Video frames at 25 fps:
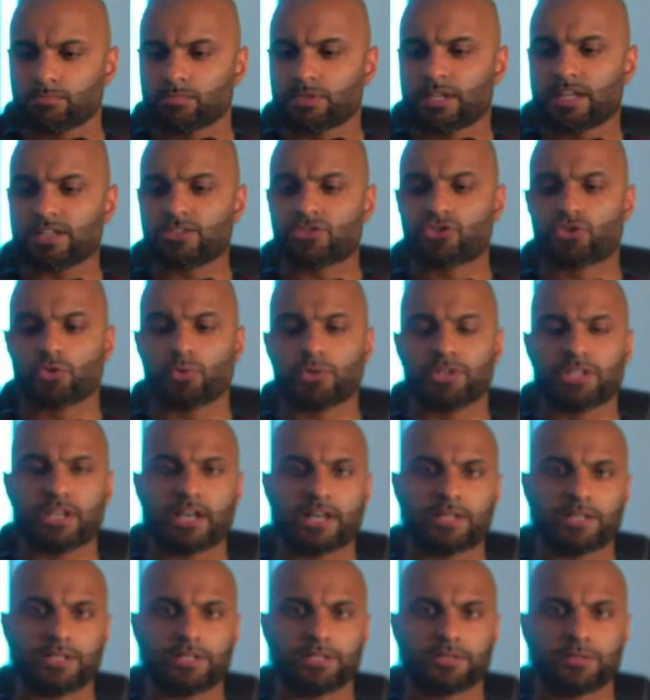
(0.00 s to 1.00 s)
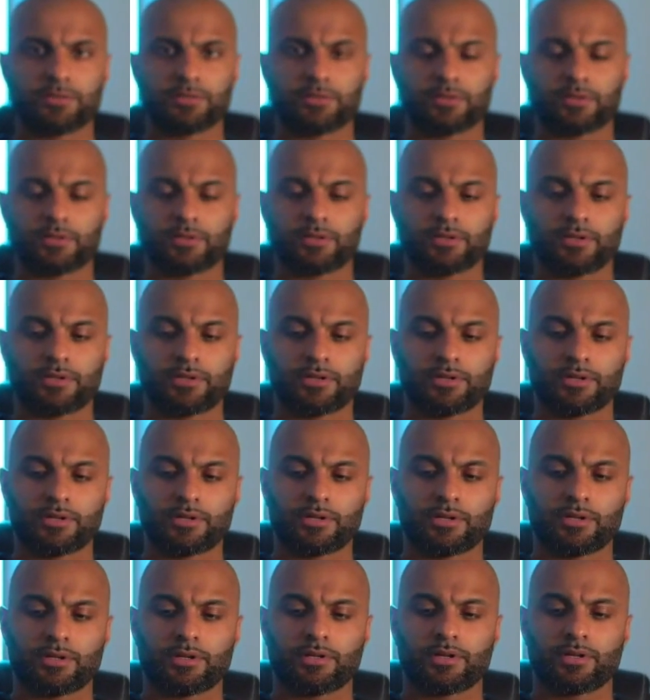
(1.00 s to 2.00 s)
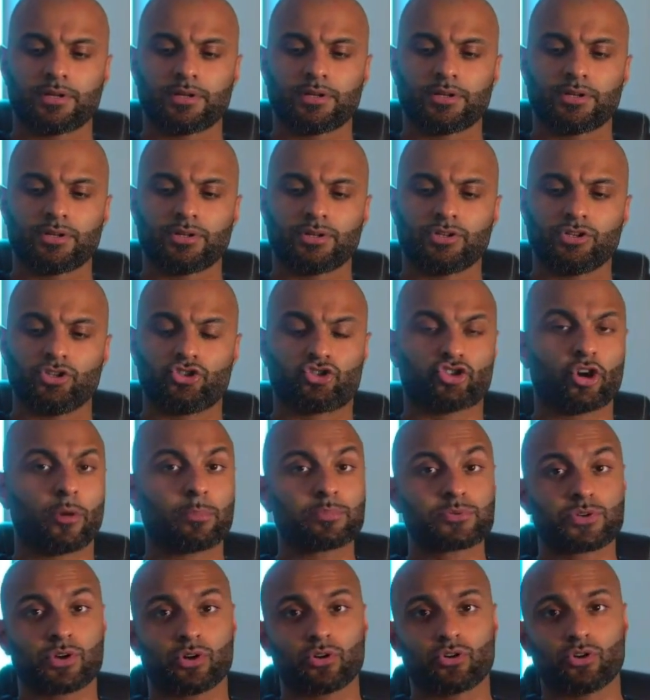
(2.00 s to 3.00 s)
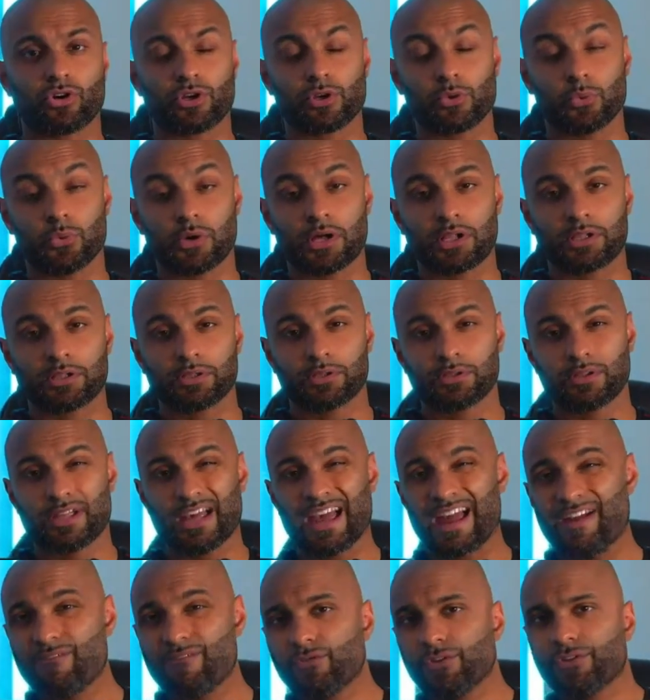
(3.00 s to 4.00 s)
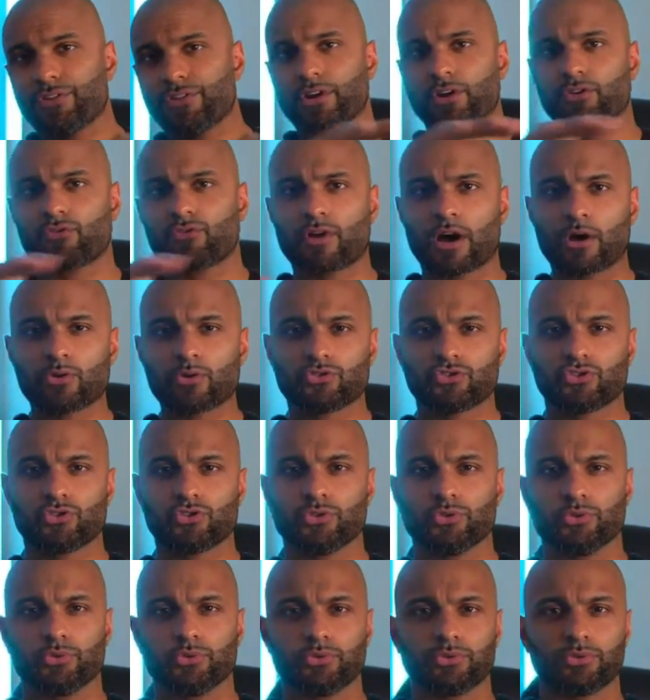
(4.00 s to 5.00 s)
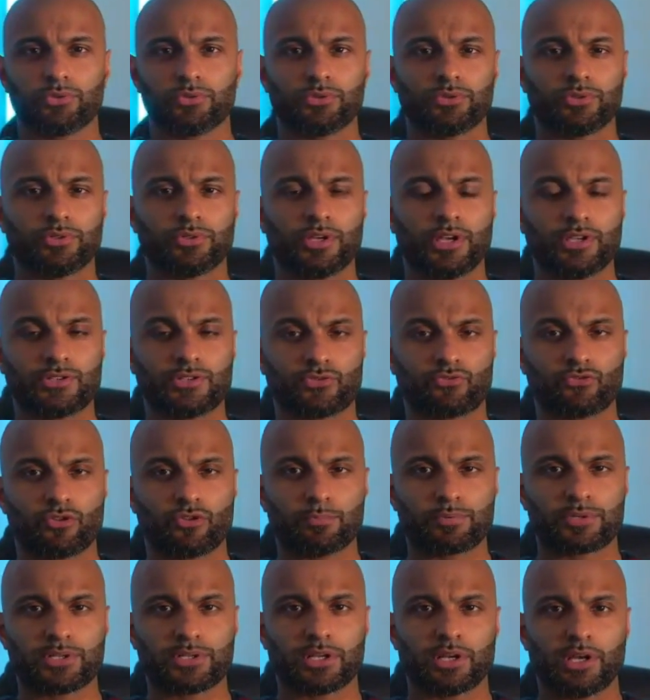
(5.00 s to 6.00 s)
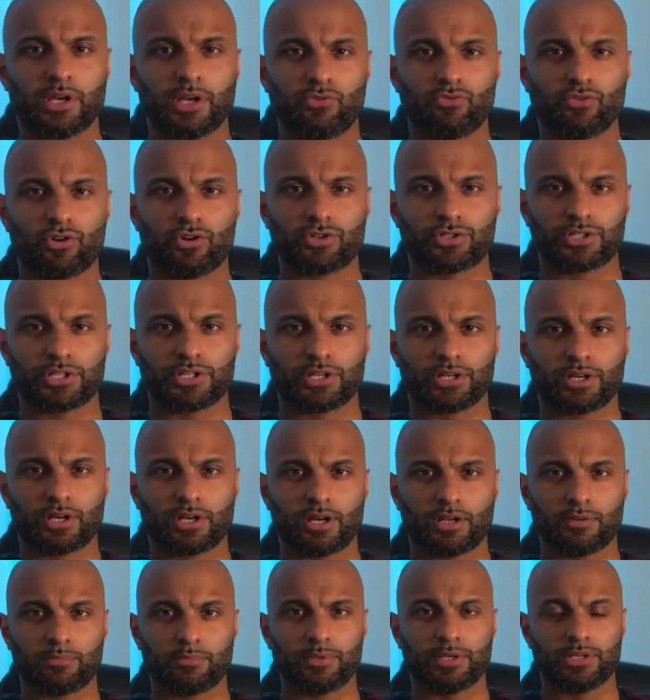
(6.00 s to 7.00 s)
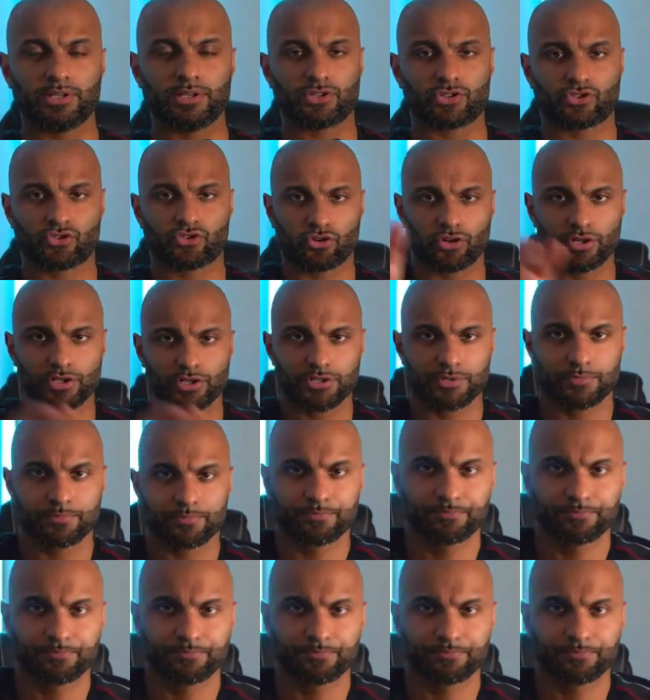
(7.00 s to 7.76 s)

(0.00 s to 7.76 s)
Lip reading: kids doing your head in, your job's not going well, everything around you is erupting, eroding, and being destroyed,